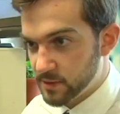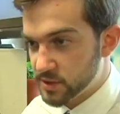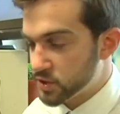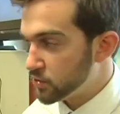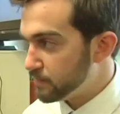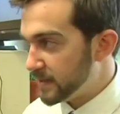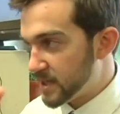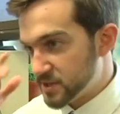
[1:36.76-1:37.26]

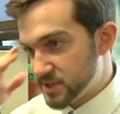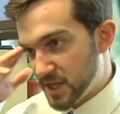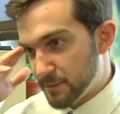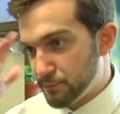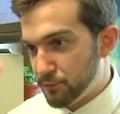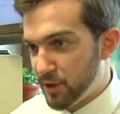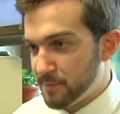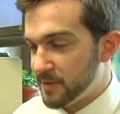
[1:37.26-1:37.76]
So because the
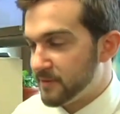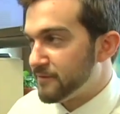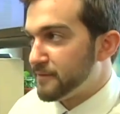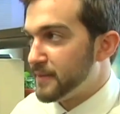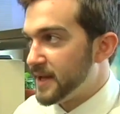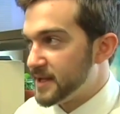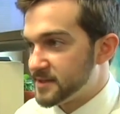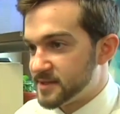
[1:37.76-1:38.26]
employment for
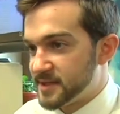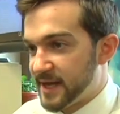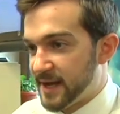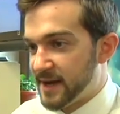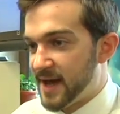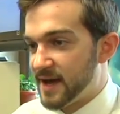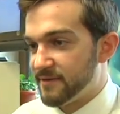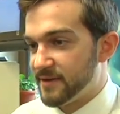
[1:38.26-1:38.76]
me is
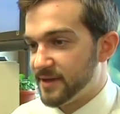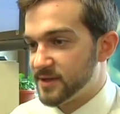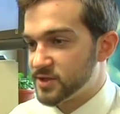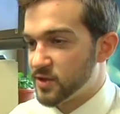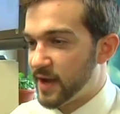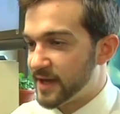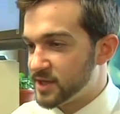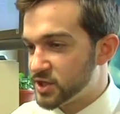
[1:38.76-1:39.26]
taken out of it.
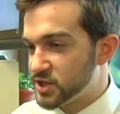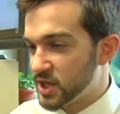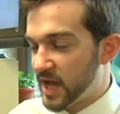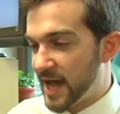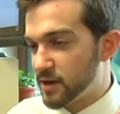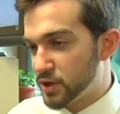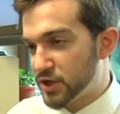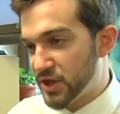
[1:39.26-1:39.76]
So I
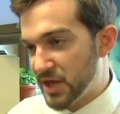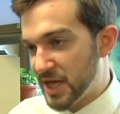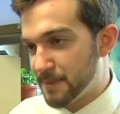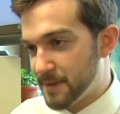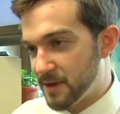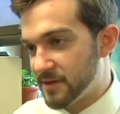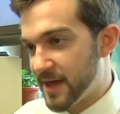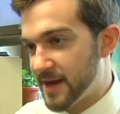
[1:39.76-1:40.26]
don't think
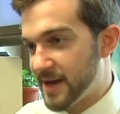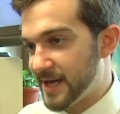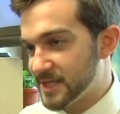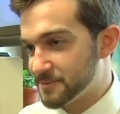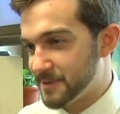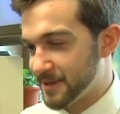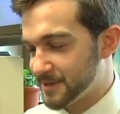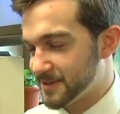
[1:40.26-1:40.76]
about that
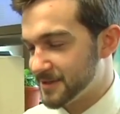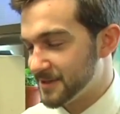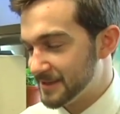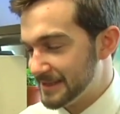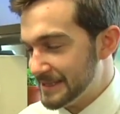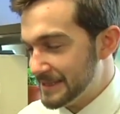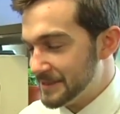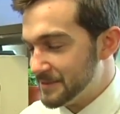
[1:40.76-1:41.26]
aspect,
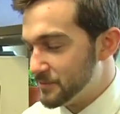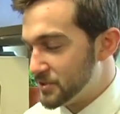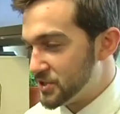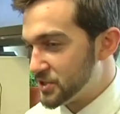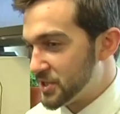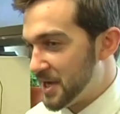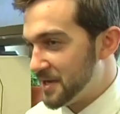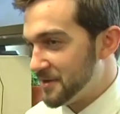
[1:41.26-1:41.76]
which
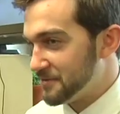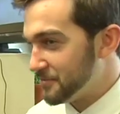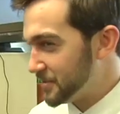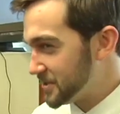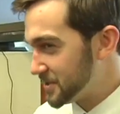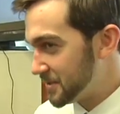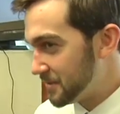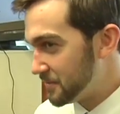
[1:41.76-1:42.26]
is kind of
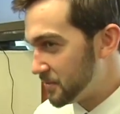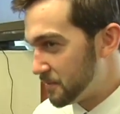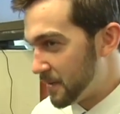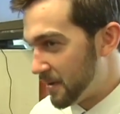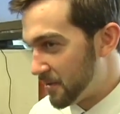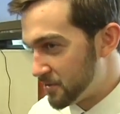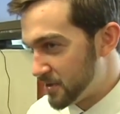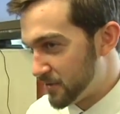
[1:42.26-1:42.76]
what's
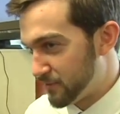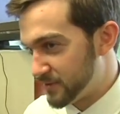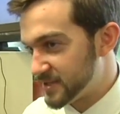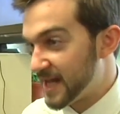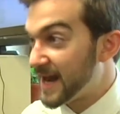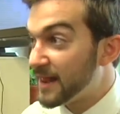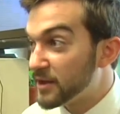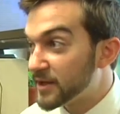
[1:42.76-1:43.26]
the other difference.
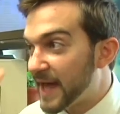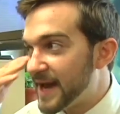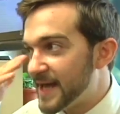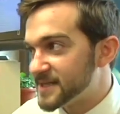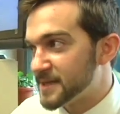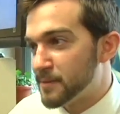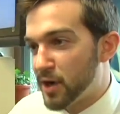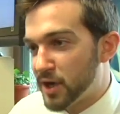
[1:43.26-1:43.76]
And I look at it
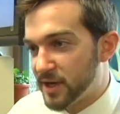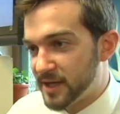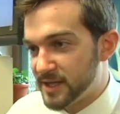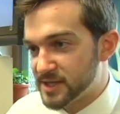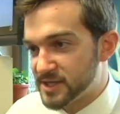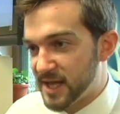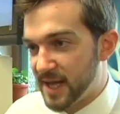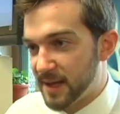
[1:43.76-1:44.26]
as a
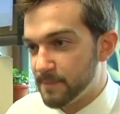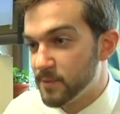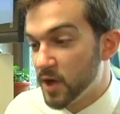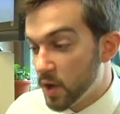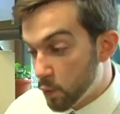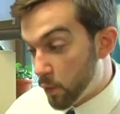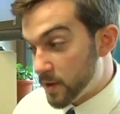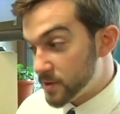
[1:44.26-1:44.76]
marketing scheme.
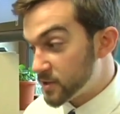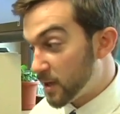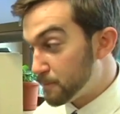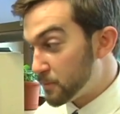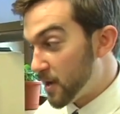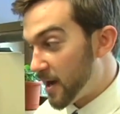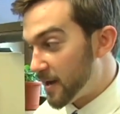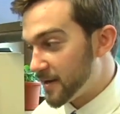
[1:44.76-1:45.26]
What is our
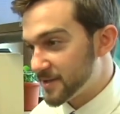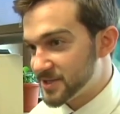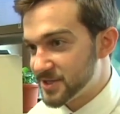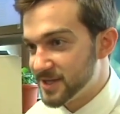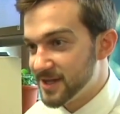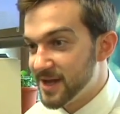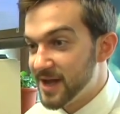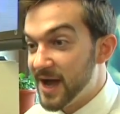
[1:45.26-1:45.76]
product?
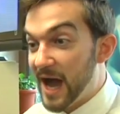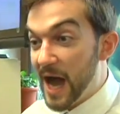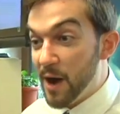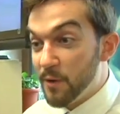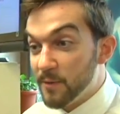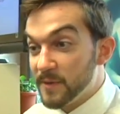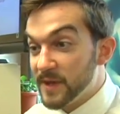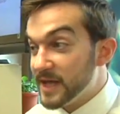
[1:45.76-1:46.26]
How